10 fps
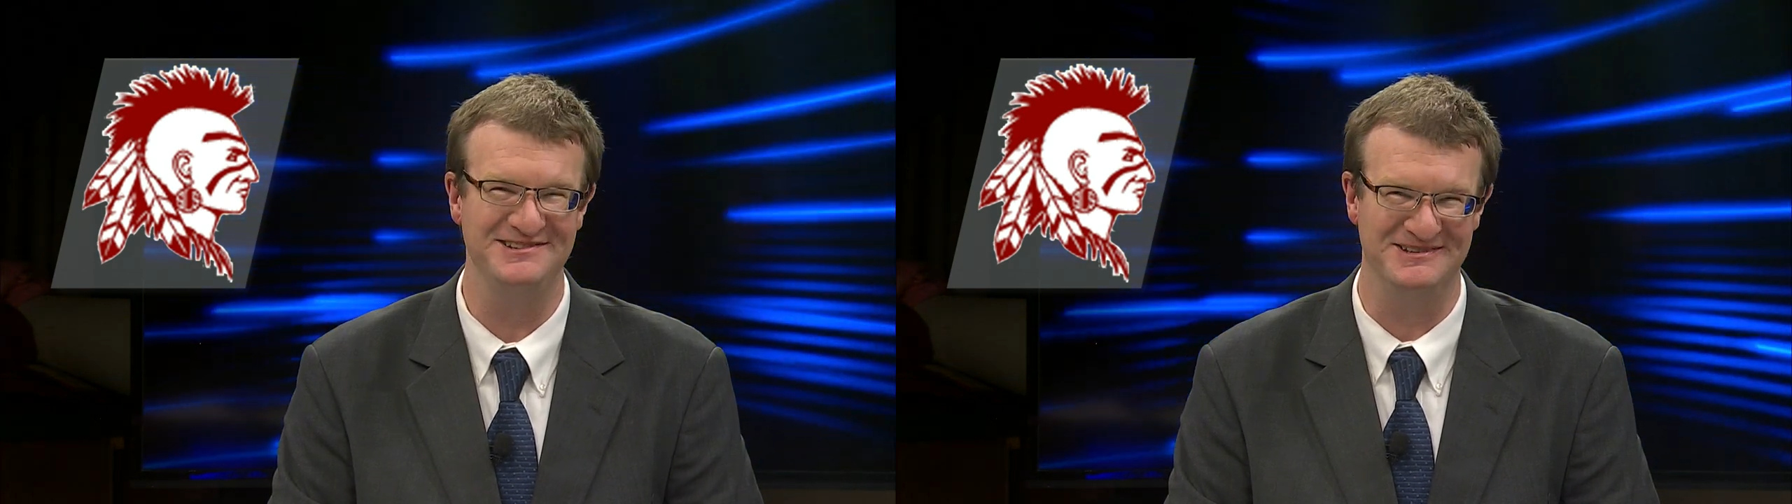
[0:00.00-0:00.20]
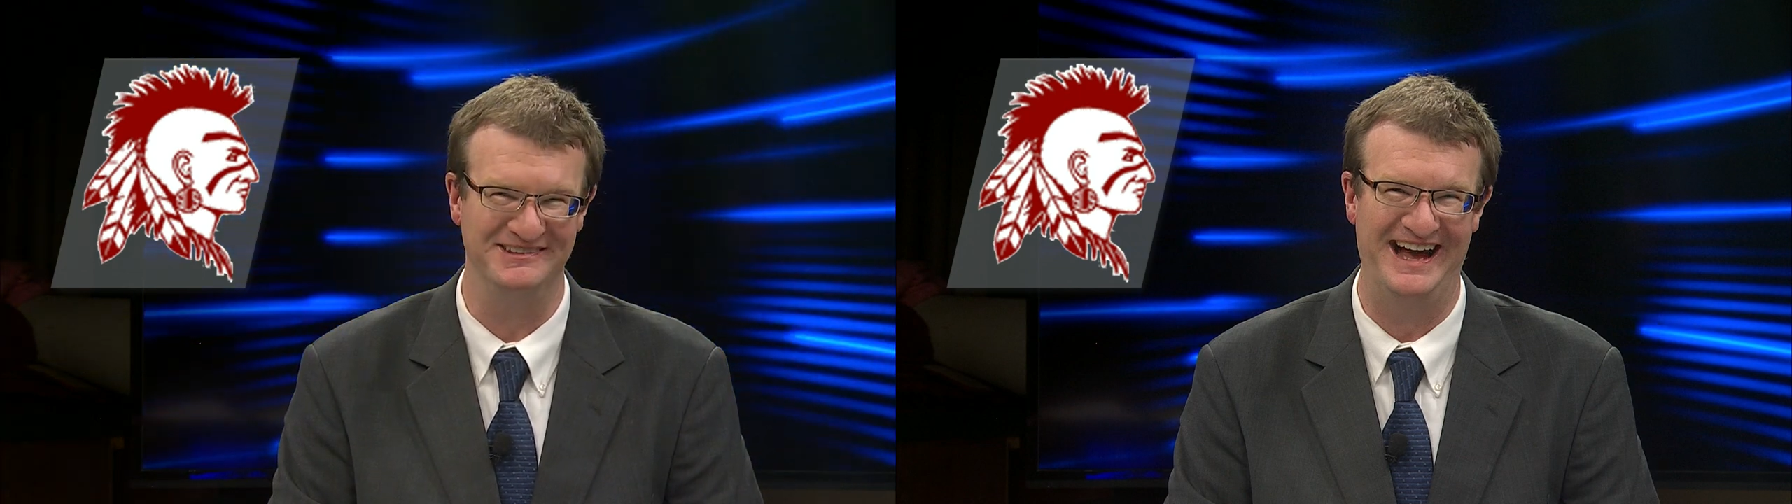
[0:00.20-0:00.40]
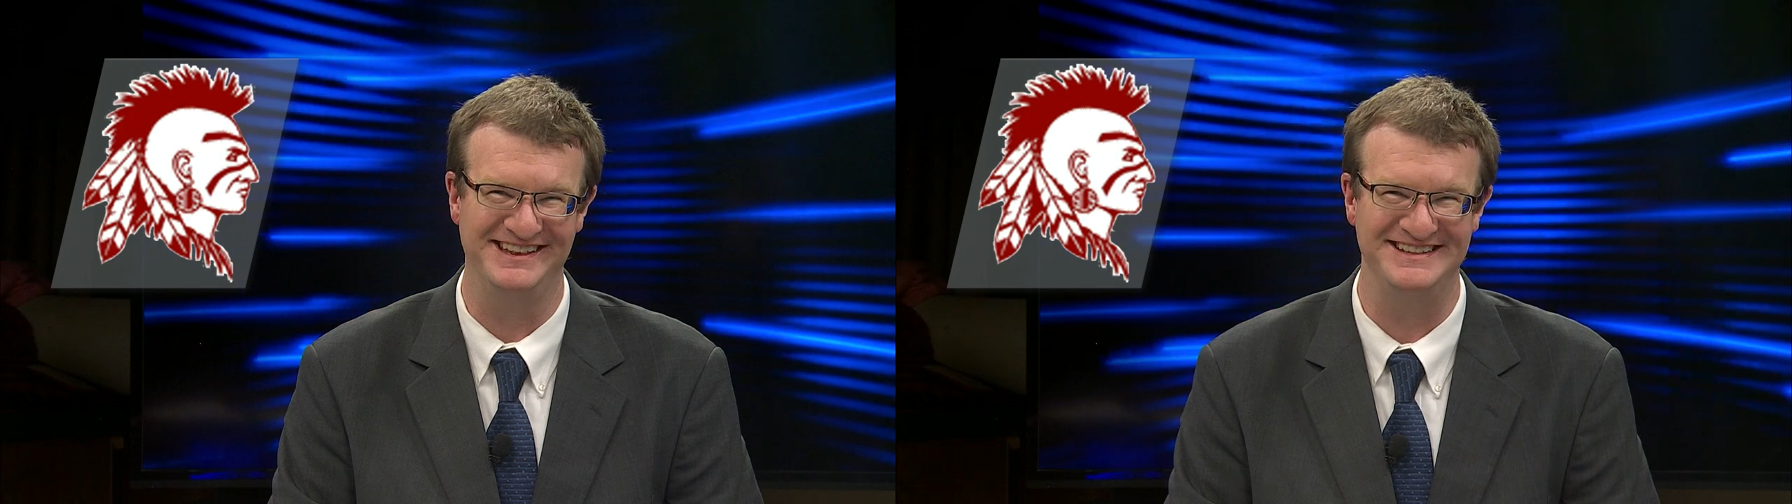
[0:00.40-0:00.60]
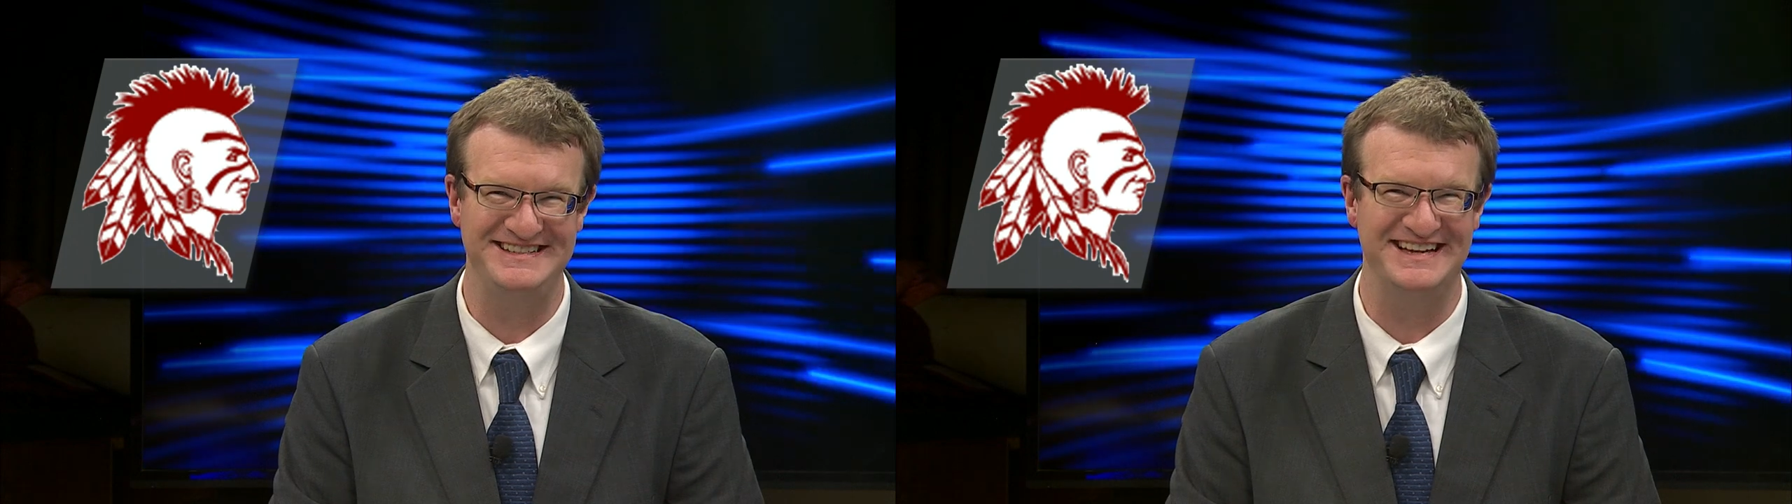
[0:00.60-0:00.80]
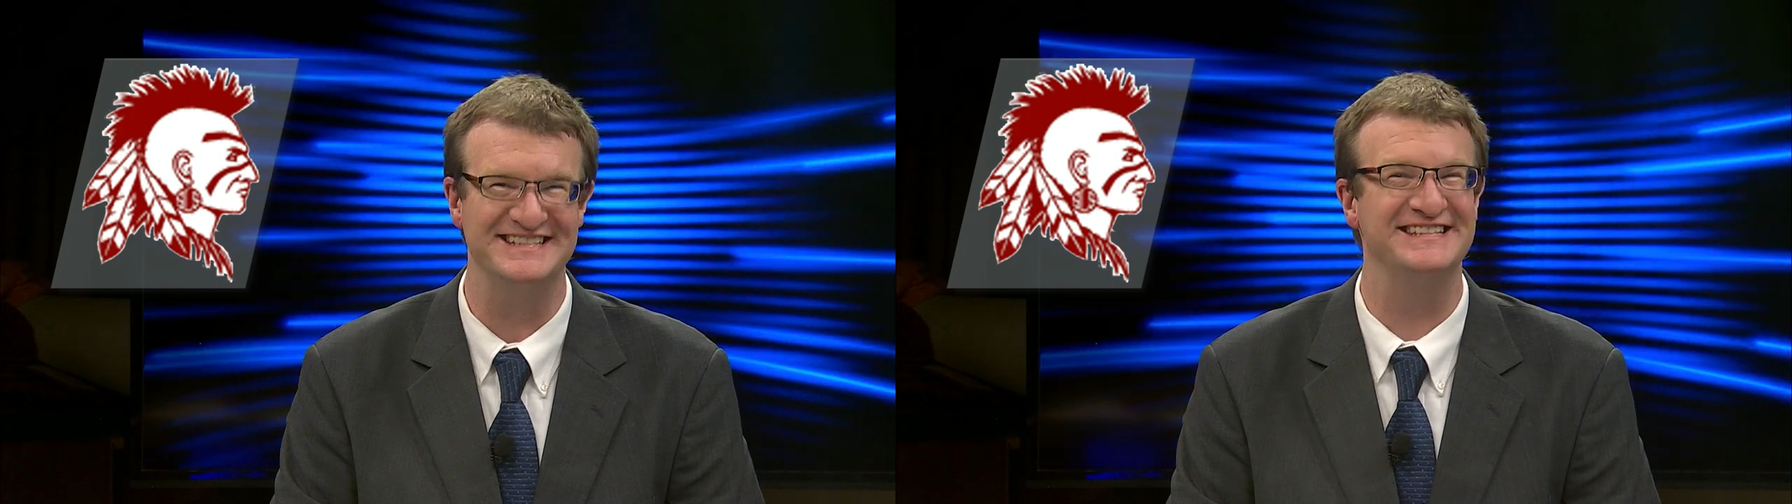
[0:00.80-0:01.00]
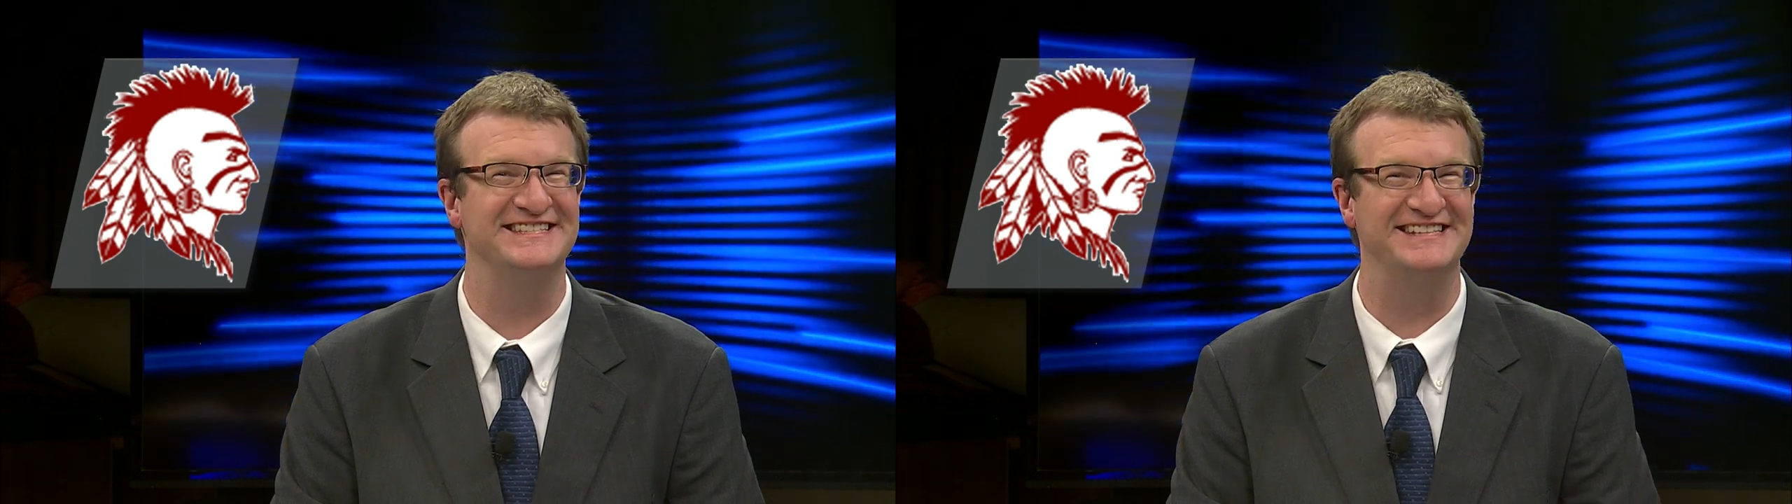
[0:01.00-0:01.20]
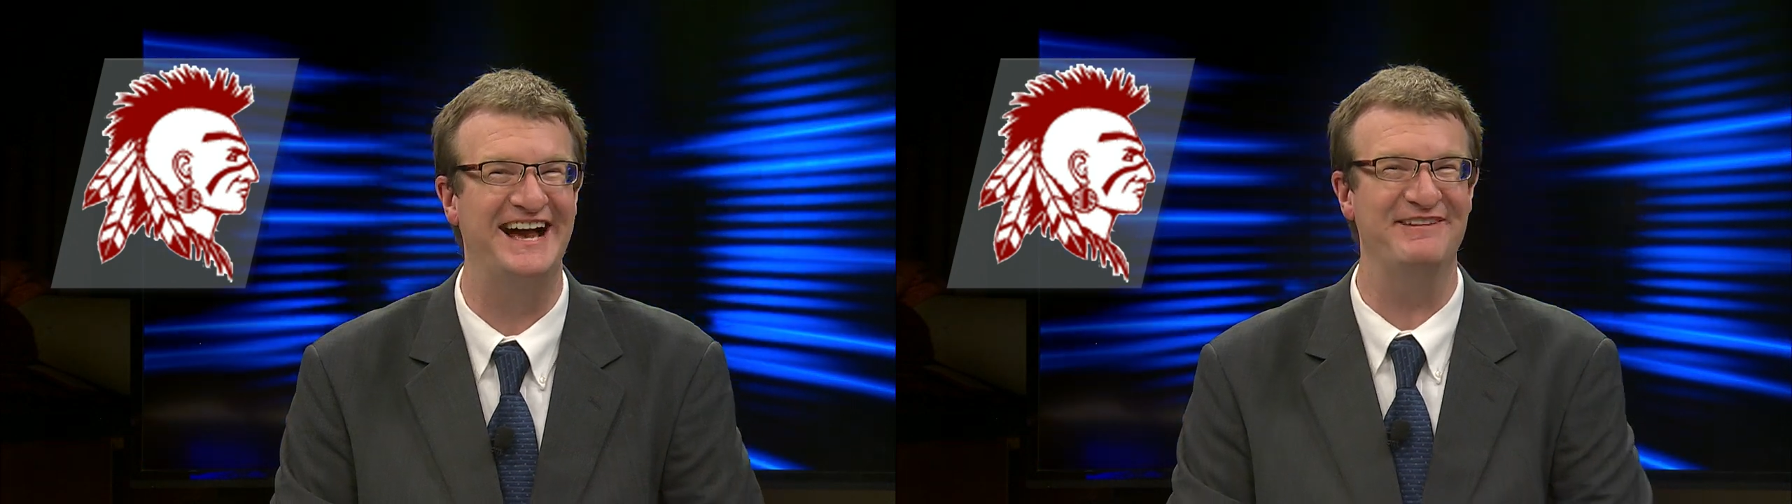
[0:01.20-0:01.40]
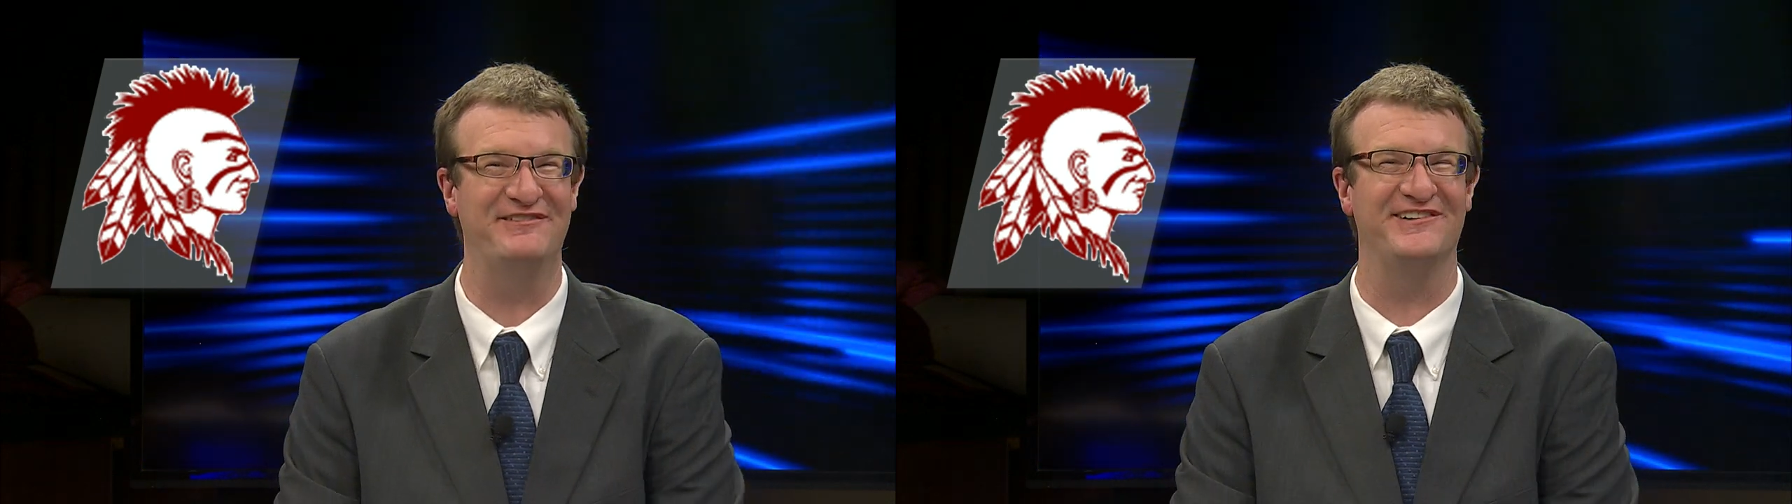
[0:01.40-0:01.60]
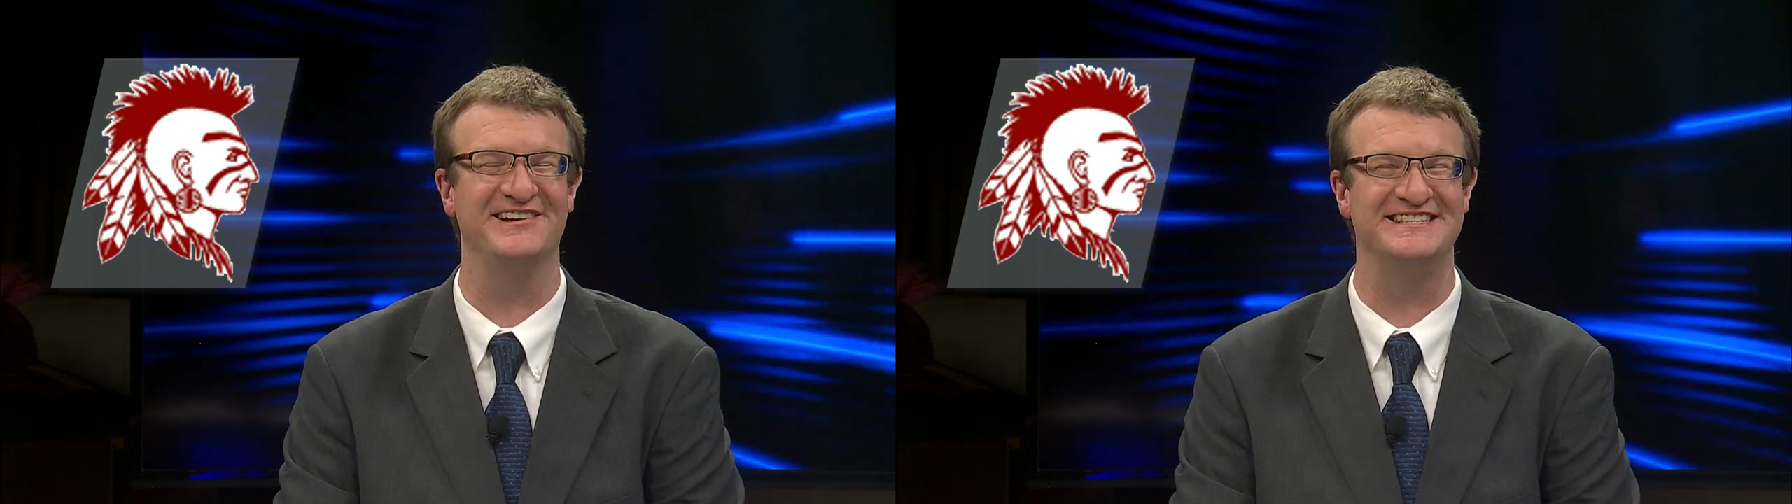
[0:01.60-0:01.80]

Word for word: You knew that, didn't you? As insightful